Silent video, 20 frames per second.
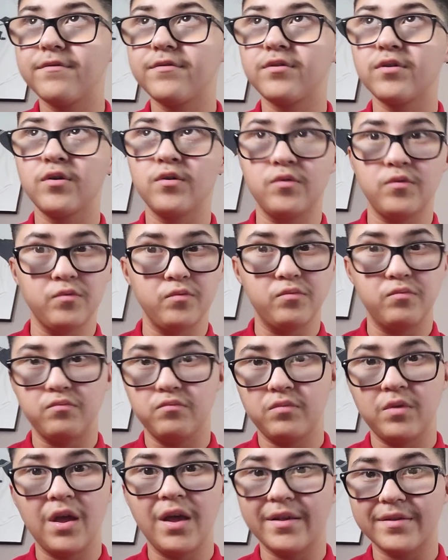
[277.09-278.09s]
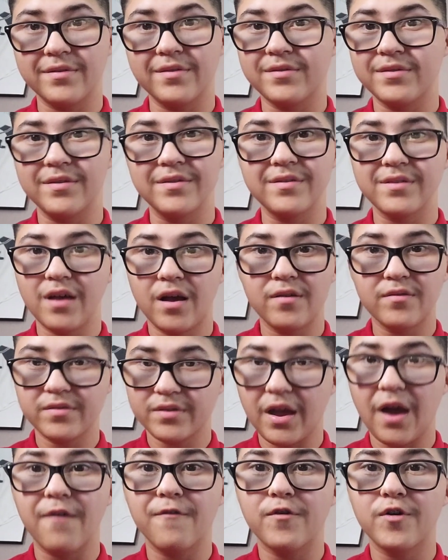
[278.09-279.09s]
So yes, this is also
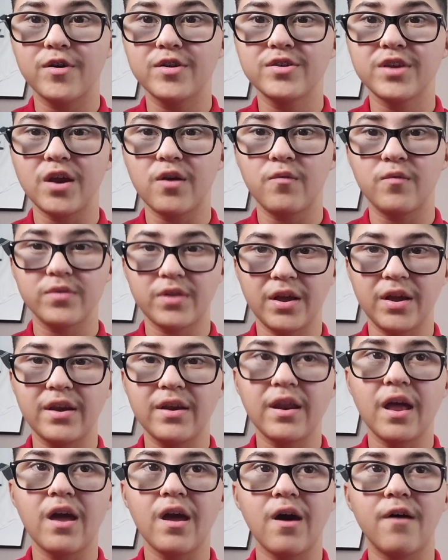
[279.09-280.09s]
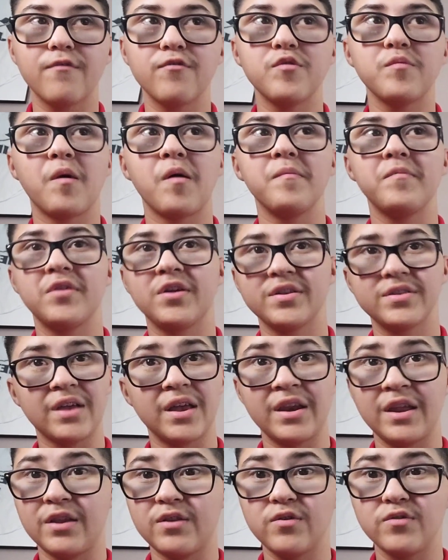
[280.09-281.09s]
count for the channel. We're taking a day off tomorrow because
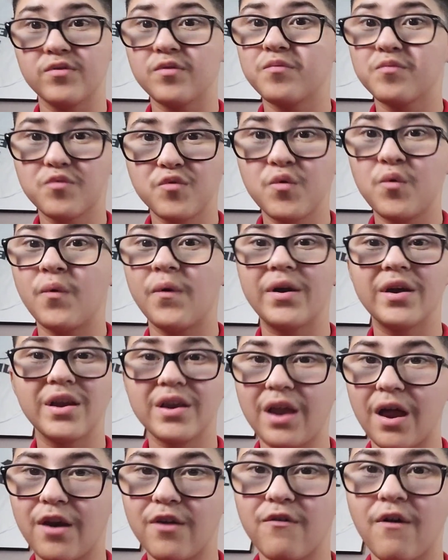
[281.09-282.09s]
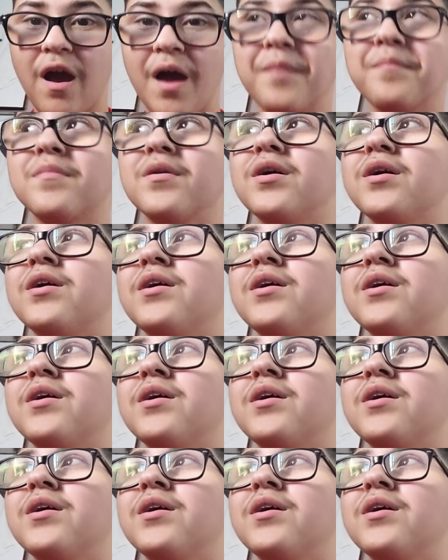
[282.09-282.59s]
I need to do some schoolwork and a lot of crap.